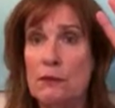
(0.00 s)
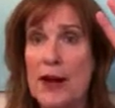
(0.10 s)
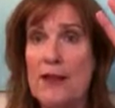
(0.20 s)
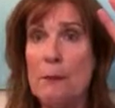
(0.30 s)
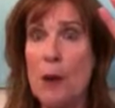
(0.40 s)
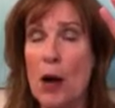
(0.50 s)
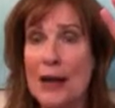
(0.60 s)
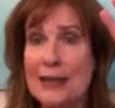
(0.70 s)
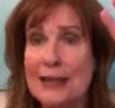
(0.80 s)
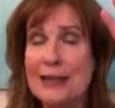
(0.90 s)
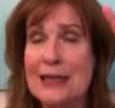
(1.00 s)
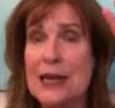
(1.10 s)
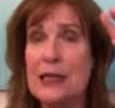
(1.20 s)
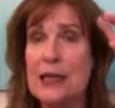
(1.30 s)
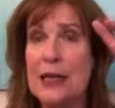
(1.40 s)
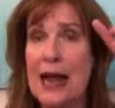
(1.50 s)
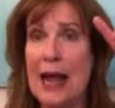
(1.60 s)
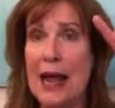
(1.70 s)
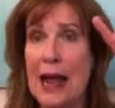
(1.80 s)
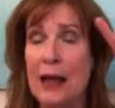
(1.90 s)
find the body sensation
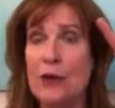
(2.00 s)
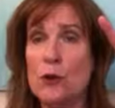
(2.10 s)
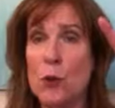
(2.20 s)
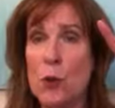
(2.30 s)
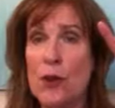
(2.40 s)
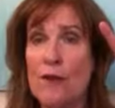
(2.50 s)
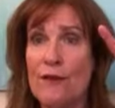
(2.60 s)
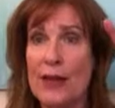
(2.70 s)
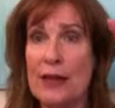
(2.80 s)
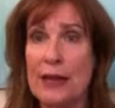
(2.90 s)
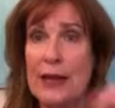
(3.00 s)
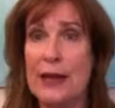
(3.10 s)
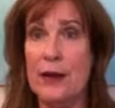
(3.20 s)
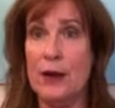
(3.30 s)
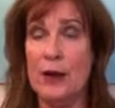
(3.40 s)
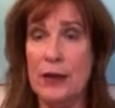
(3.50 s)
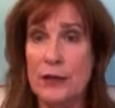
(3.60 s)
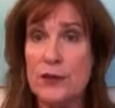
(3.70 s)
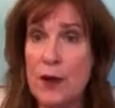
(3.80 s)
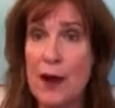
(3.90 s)
and or the feeling here.
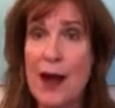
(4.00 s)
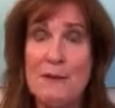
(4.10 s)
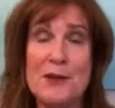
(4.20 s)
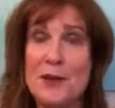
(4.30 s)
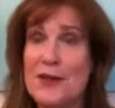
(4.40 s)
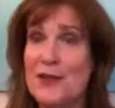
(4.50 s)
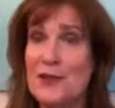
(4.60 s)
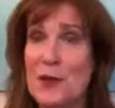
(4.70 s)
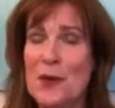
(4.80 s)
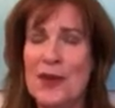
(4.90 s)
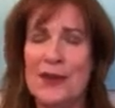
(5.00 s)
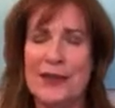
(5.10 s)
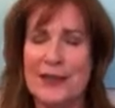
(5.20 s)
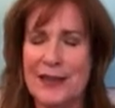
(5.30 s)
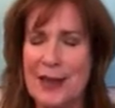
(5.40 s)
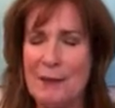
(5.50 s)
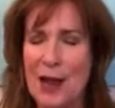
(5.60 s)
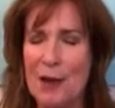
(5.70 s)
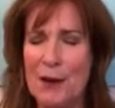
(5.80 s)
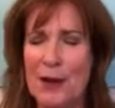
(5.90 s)
So I'm doing this for real. Let's keep
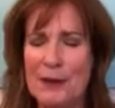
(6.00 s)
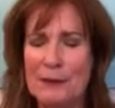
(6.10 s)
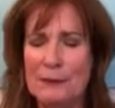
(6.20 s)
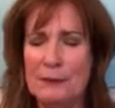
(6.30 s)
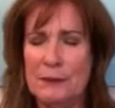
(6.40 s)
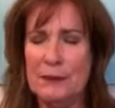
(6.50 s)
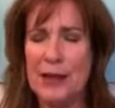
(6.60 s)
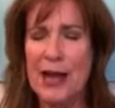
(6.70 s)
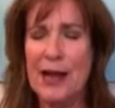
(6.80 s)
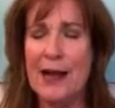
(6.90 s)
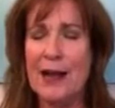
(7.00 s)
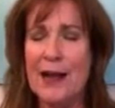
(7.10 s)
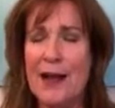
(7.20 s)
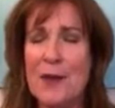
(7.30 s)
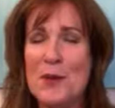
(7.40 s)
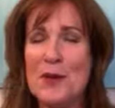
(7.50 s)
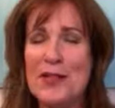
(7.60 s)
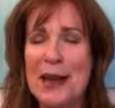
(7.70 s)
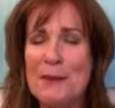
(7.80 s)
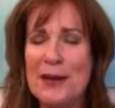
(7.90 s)
going. I hope you're
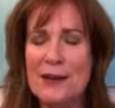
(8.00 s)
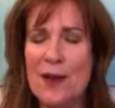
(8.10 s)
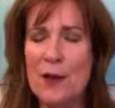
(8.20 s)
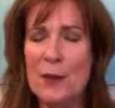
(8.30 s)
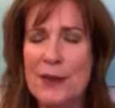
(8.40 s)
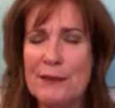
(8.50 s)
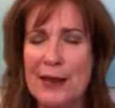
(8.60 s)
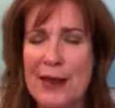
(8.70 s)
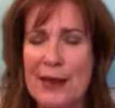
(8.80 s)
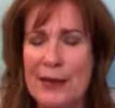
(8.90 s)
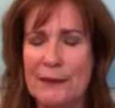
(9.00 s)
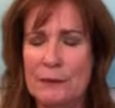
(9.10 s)
tapping along with me.